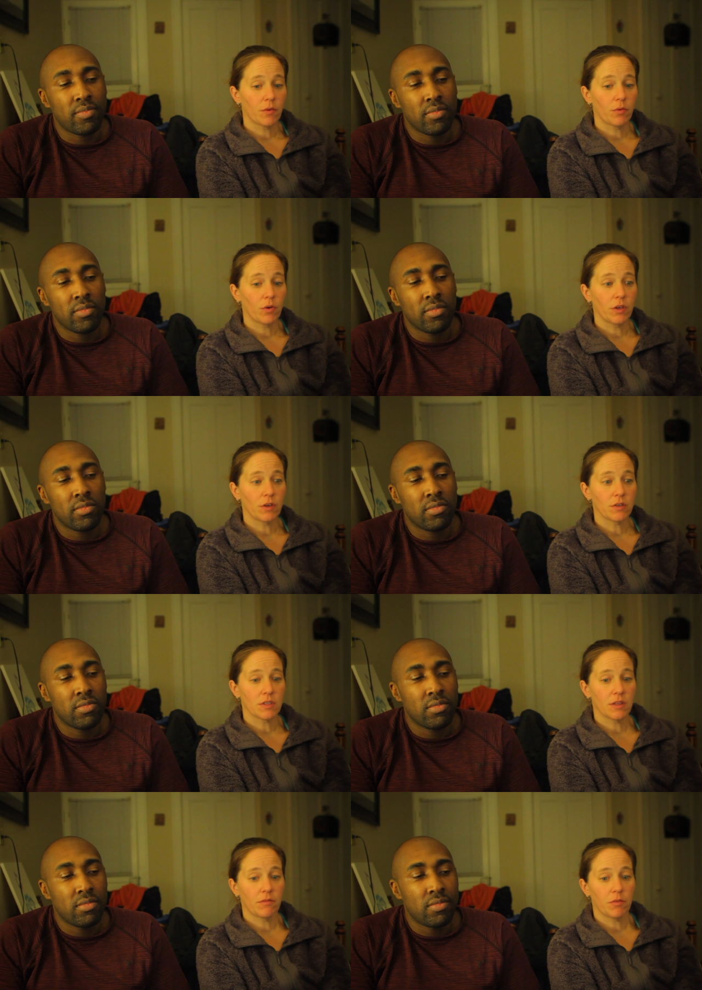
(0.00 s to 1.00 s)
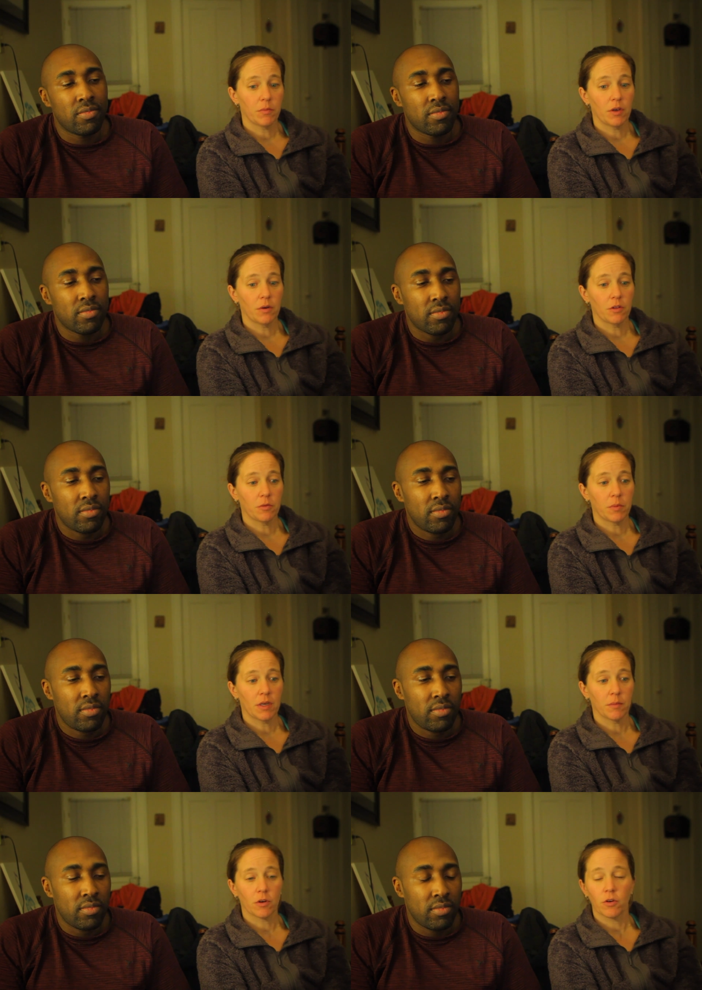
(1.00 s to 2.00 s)
Speaker 1: for four years, and then from there you'd either
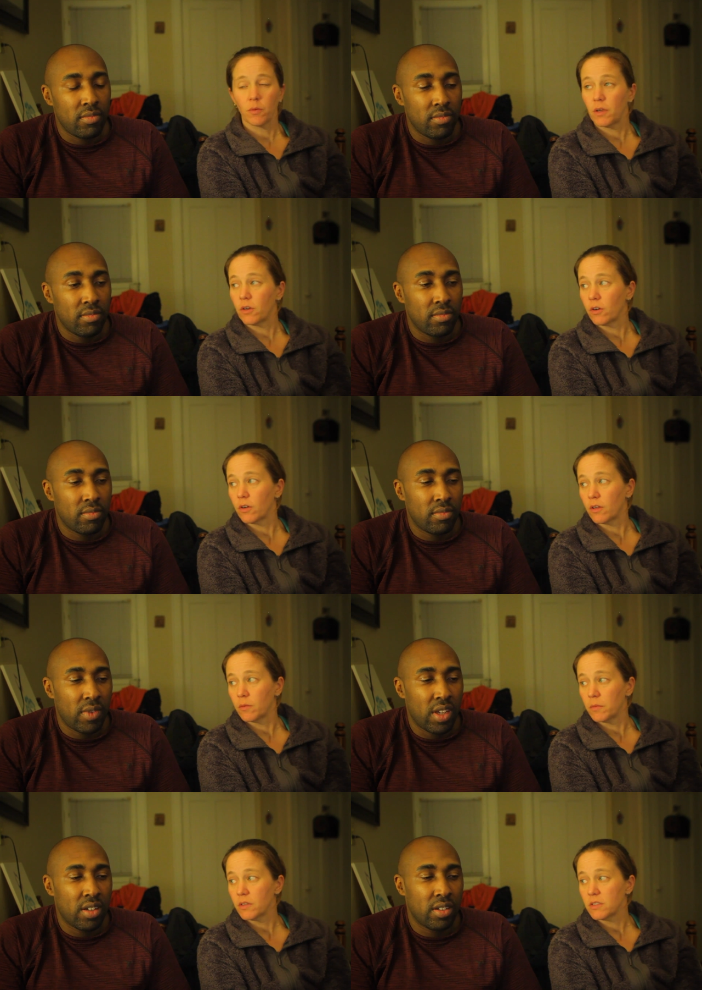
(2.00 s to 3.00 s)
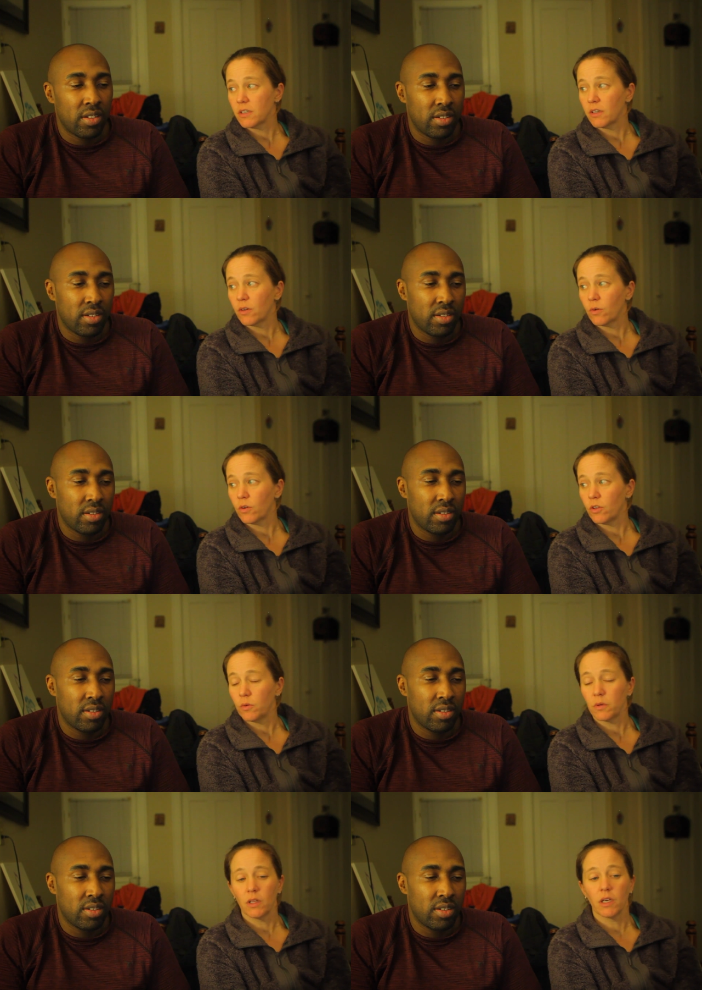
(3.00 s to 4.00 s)
become a career in the yeah. military or you
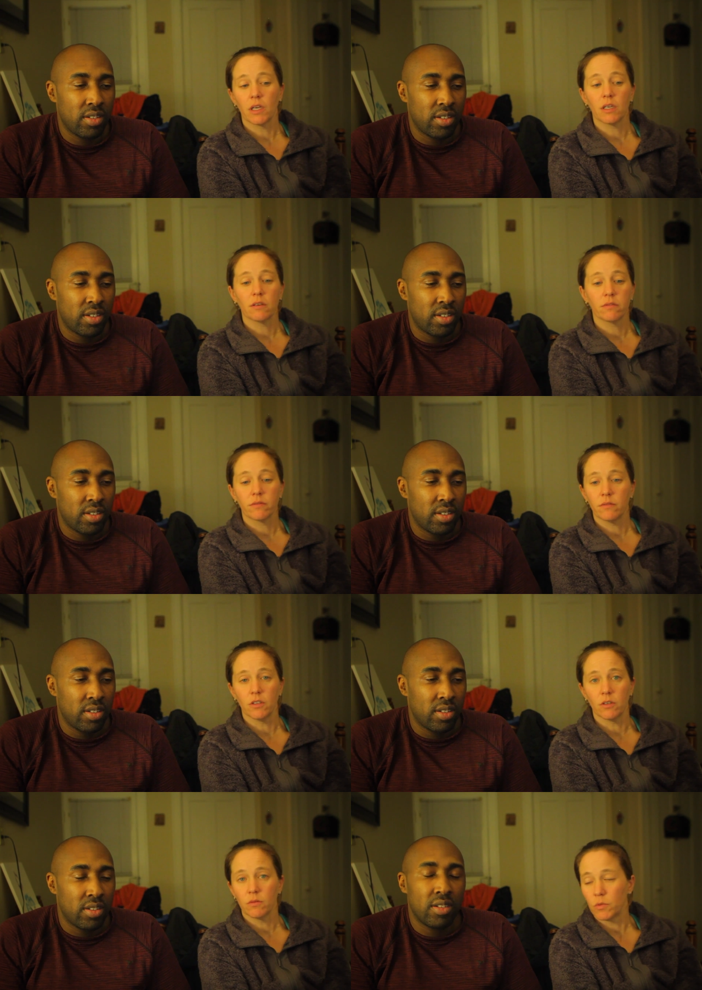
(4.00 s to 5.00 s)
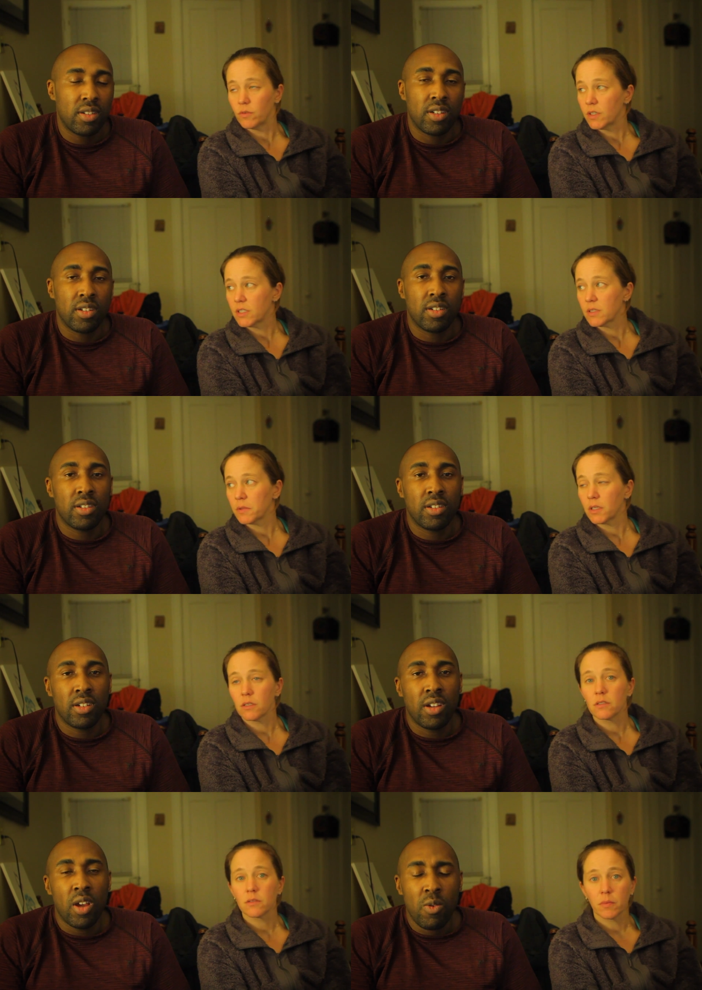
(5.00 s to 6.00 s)
would like you know move on to something
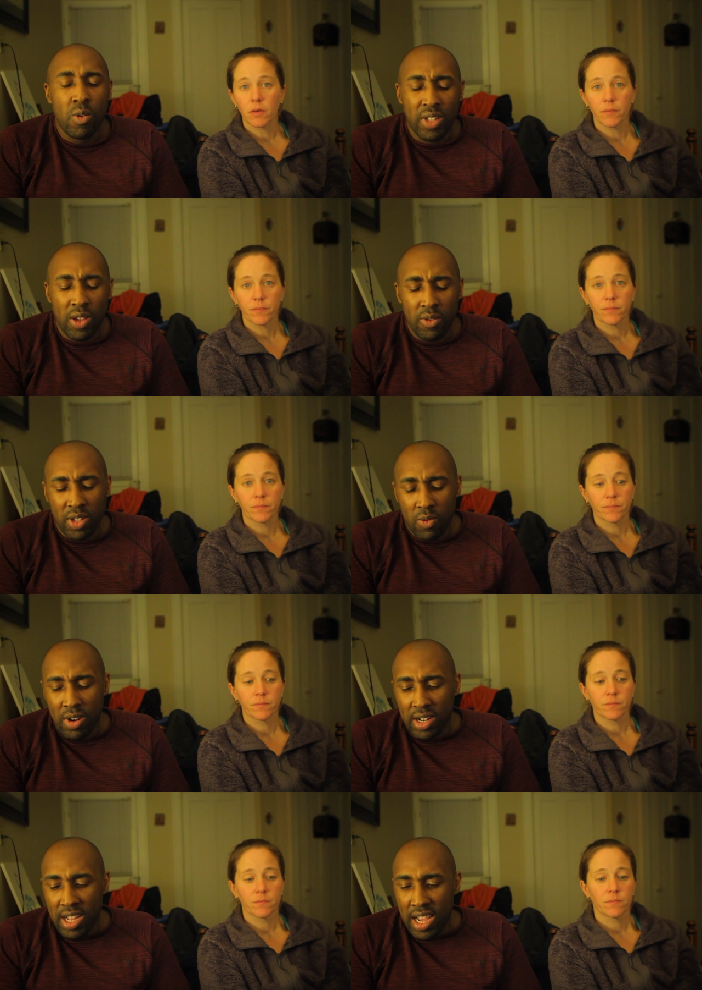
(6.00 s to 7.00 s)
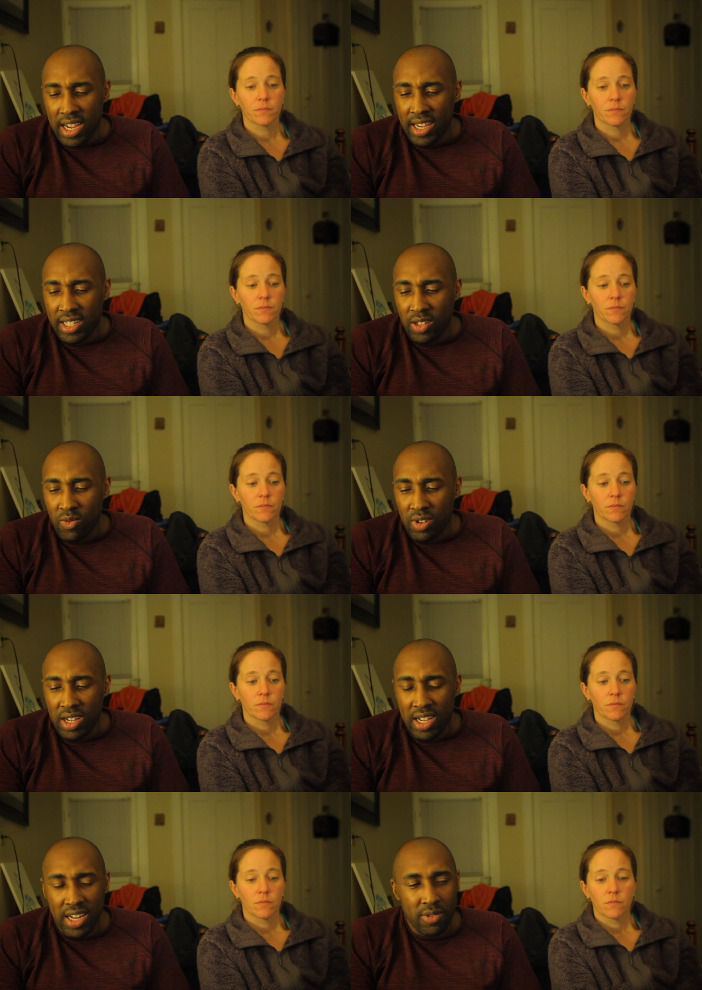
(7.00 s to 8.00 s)
else.
Speaker 2: But. What was that? It was that one guy. I guess the one
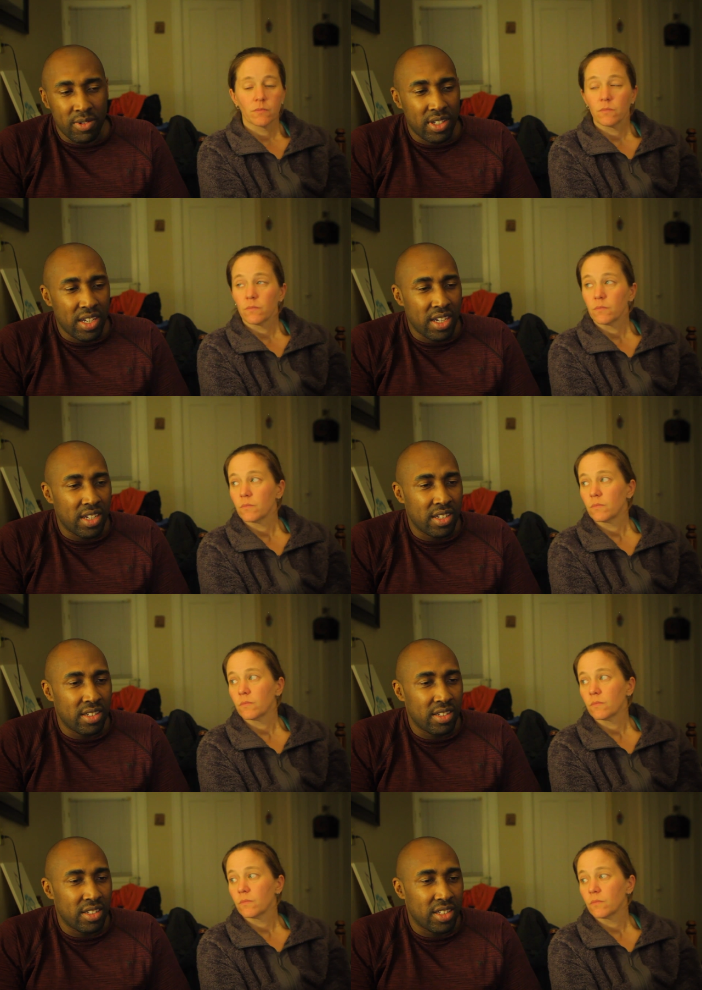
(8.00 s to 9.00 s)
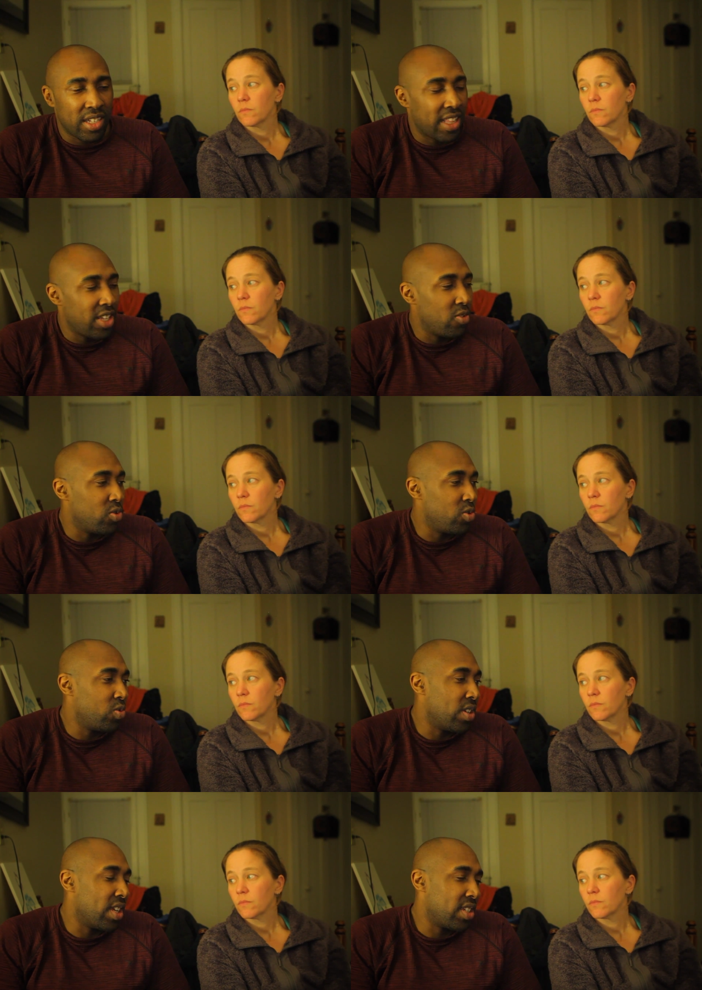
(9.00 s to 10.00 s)
guy they were saying. I think you was you was
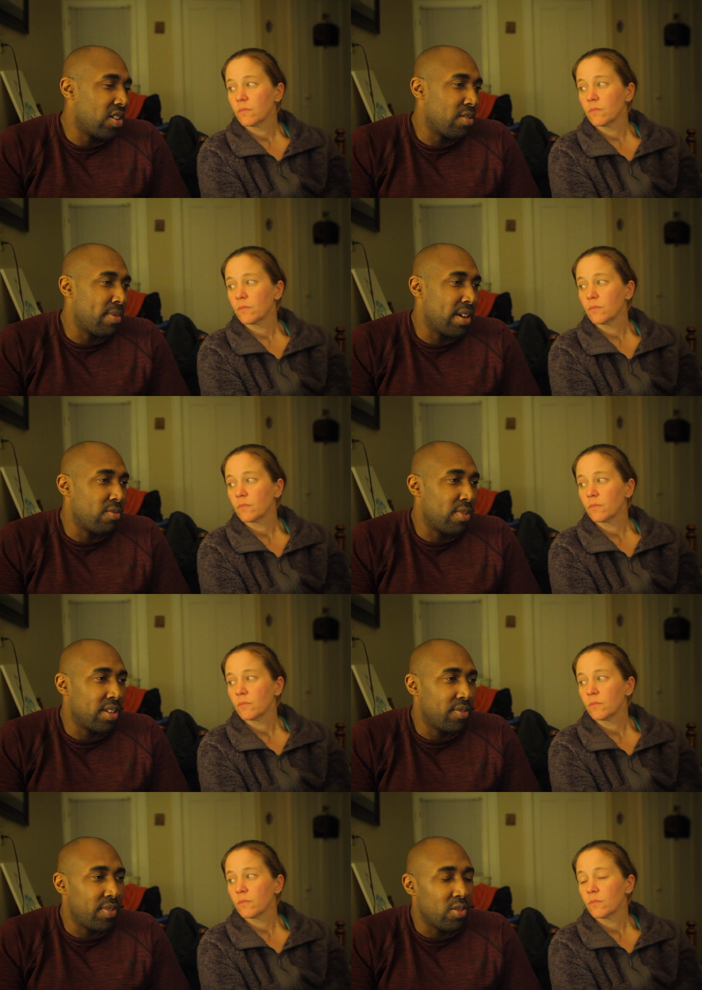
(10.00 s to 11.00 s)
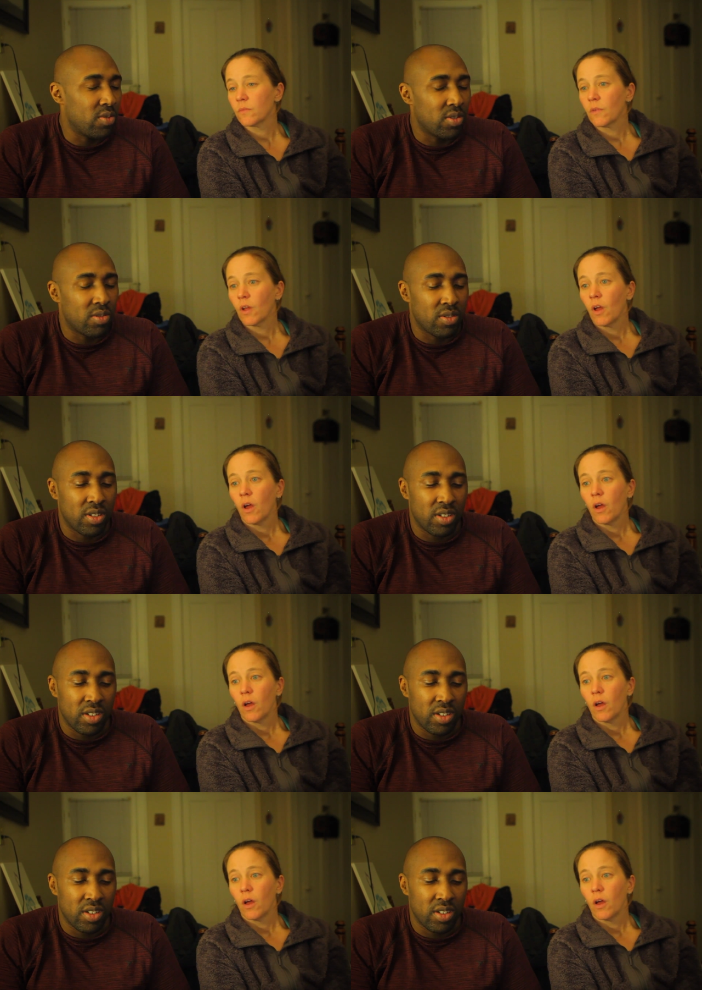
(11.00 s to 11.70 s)
trying to talk about him while the video was going.